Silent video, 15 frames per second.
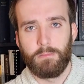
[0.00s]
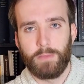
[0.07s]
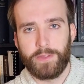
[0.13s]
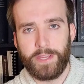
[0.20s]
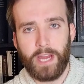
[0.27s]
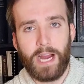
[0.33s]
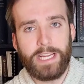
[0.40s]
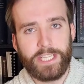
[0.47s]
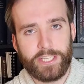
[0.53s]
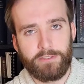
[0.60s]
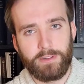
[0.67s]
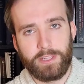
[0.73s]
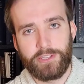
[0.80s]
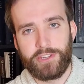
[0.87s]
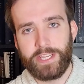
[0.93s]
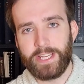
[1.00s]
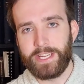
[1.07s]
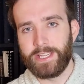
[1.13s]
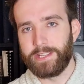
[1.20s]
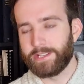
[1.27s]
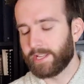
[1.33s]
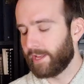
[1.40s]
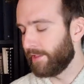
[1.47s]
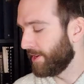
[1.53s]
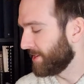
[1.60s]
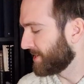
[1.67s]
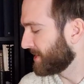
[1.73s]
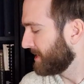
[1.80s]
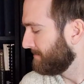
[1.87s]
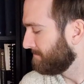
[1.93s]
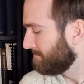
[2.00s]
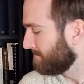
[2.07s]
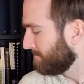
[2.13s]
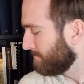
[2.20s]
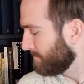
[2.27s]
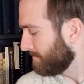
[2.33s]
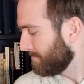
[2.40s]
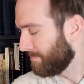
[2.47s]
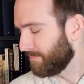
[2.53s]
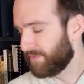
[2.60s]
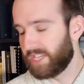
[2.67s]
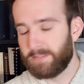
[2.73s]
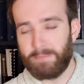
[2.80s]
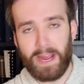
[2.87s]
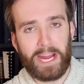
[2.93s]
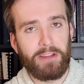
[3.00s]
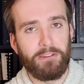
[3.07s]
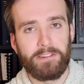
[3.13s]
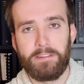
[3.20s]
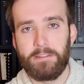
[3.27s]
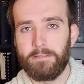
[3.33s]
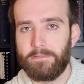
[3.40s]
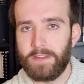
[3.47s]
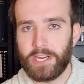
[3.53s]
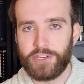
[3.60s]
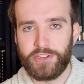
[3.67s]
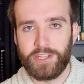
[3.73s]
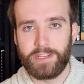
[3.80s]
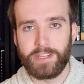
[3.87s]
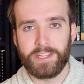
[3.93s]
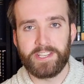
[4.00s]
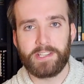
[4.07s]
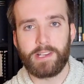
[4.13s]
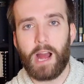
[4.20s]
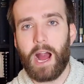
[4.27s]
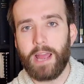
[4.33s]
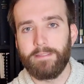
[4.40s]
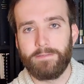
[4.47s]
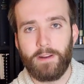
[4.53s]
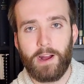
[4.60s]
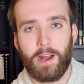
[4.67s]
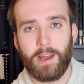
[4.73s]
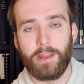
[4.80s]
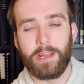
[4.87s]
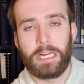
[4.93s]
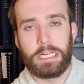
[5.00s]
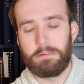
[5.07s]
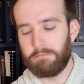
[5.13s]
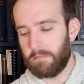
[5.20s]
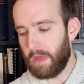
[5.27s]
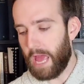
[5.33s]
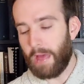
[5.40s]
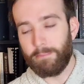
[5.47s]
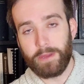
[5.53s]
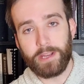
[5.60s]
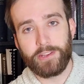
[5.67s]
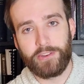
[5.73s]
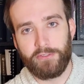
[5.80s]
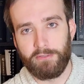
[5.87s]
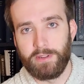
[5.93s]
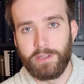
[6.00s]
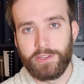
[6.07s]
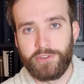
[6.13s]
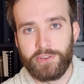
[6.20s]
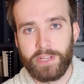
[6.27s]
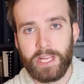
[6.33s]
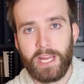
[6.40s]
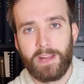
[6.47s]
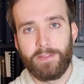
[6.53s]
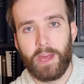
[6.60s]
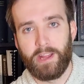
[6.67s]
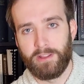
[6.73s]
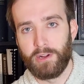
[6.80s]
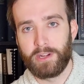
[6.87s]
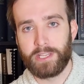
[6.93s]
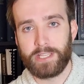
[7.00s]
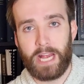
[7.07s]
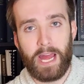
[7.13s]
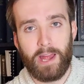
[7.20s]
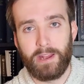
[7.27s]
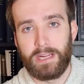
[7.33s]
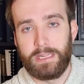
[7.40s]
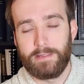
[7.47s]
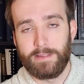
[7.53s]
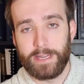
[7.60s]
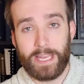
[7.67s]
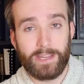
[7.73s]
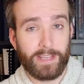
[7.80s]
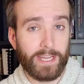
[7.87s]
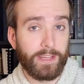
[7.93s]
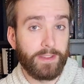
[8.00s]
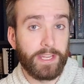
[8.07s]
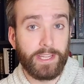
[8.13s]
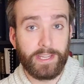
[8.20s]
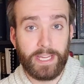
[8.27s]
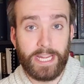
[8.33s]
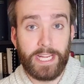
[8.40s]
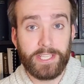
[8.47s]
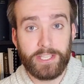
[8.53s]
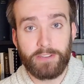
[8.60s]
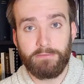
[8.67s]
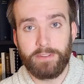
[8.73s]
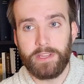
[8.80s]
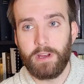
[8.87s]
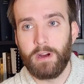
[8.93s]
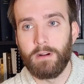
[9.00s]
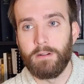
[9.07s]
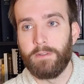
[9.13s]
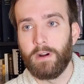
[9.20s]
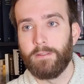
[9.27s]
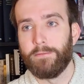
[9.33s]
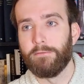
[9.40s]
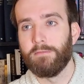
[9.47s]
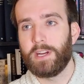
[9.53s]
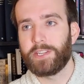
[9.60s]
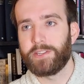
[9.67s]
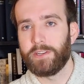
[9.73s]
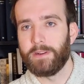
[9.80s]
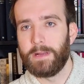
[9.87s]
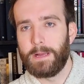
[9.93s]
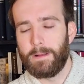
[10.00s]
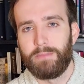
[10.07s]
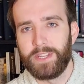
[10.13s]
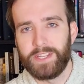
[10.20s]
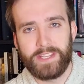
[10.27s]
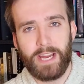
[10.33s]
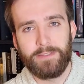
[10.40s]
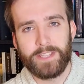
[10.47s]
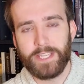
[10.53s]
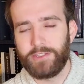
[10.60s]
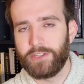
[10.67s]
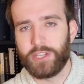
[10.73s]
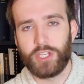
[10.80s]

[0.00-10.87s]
But the Ice Trilogy is this speculative fiction, sci-fi, epic trilogy that looks at, again, kind of the history of, of Russia. But it sounds like